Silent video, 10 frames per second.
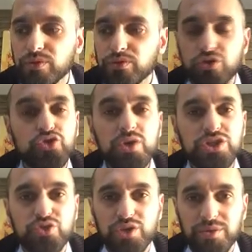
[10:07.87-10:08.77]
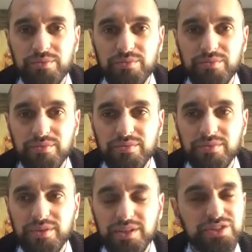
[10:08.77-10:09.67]
The Jewish dream
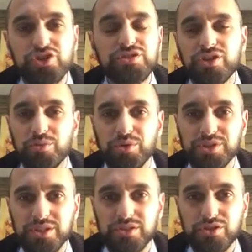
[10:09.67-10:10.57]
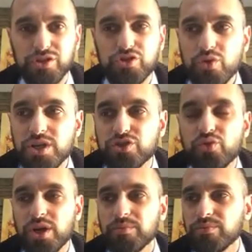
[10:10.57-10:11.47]
is just the opposite. The Jewish
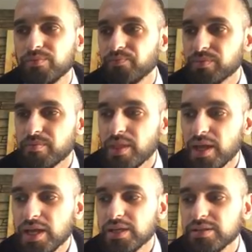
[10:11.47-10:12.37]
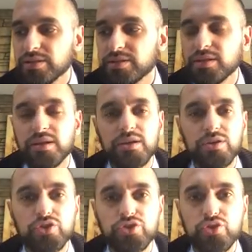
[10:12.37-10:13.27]
dream is
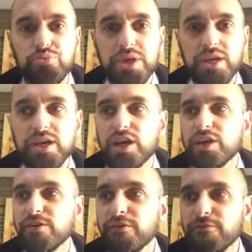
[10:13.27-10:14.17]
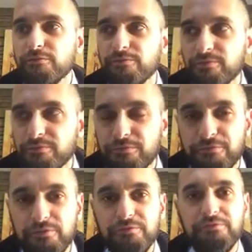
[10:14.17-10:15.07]
to be
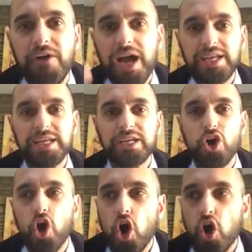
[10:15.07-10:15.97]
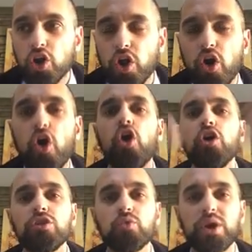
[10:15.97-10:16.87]
fighting
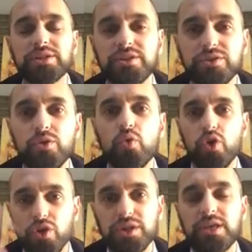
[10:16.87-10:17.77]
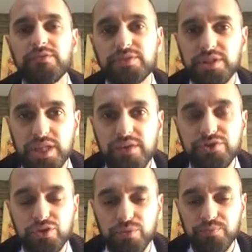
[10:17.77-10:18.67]
all what the world
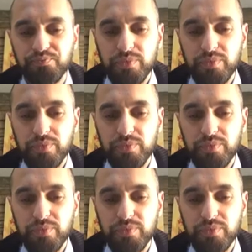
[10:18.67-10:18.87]
gives you.